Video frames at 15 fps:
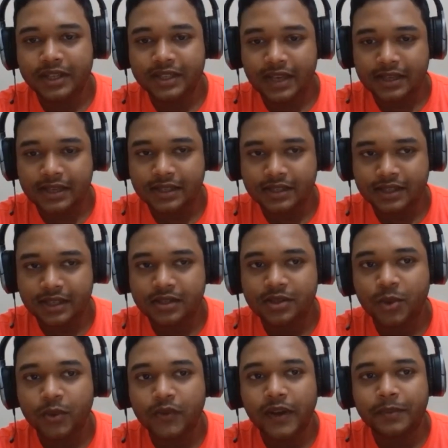with these assets is
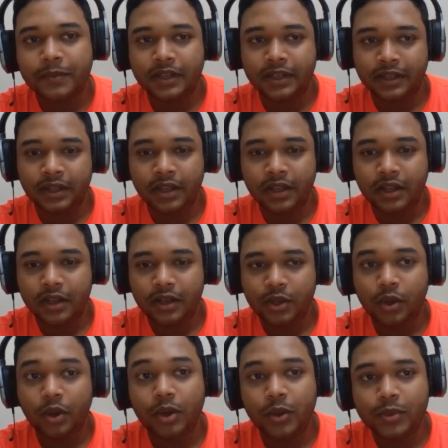through Web3,
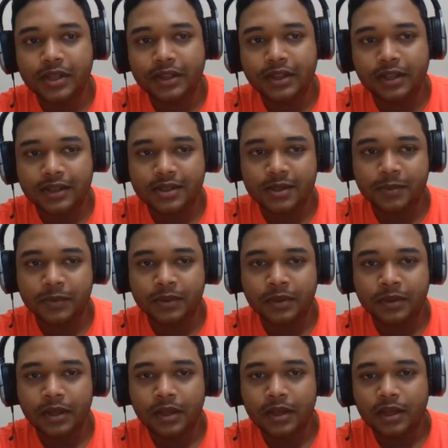you're losing the customer,
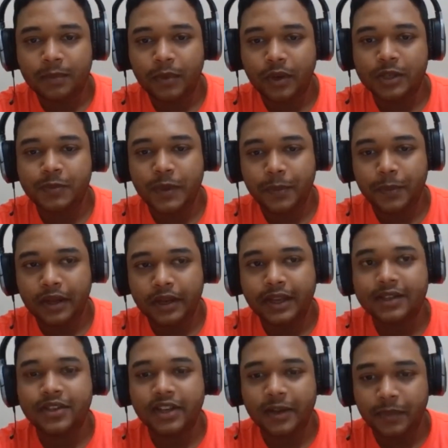because people
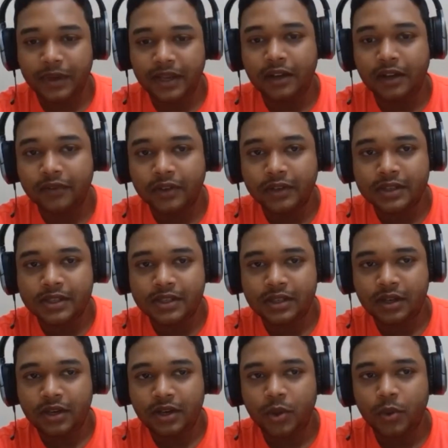are extremely averse
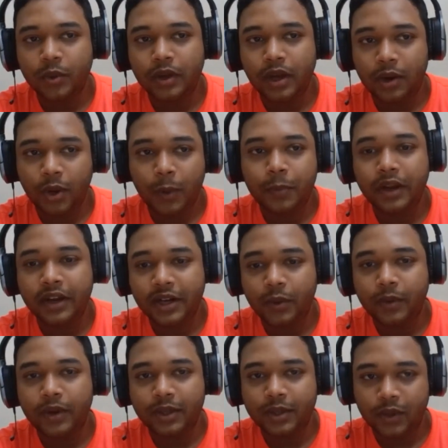to adopting
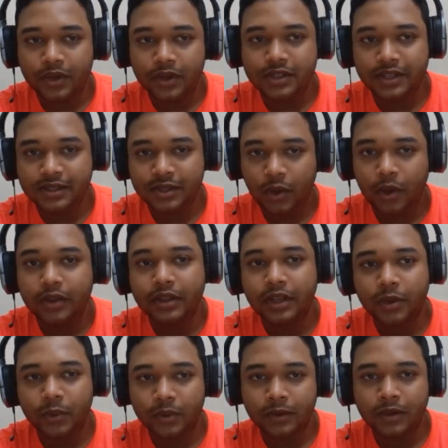new technologies on
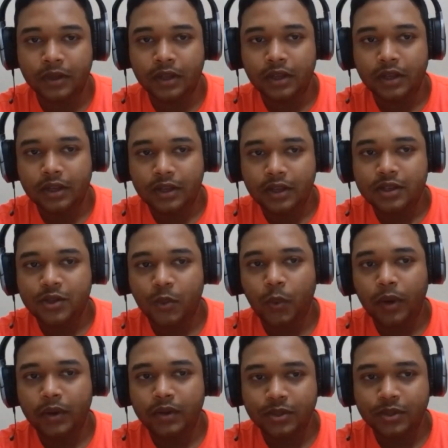their own. So
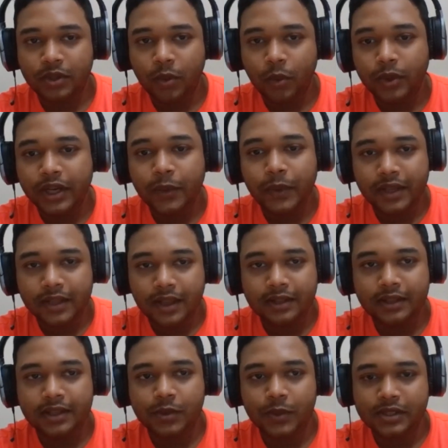the only way
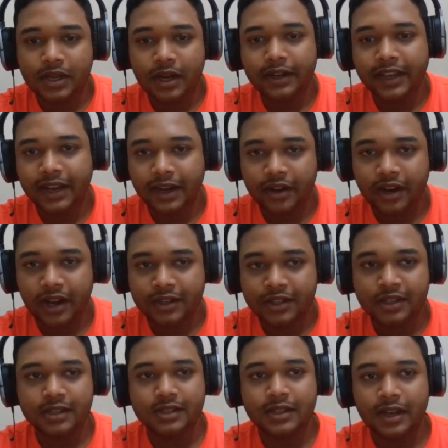that this will start getting
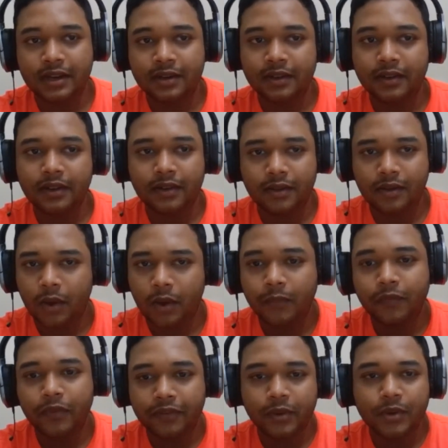traction is that,
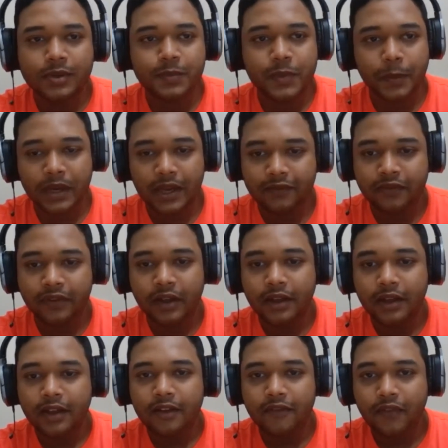of course, people have
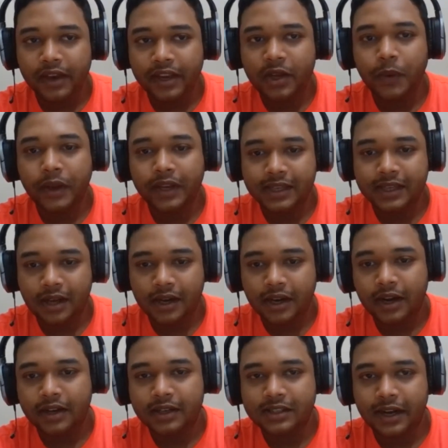very quickly
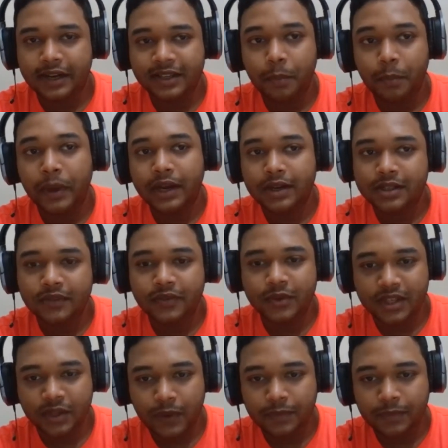started understanding the merits of
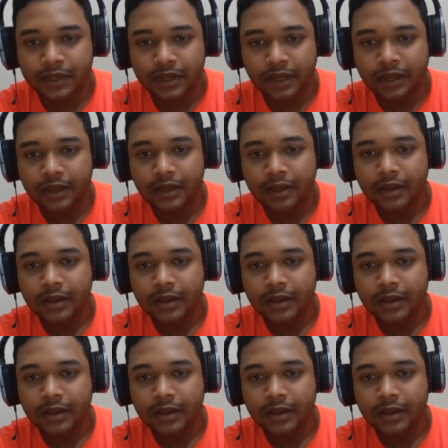using Web3,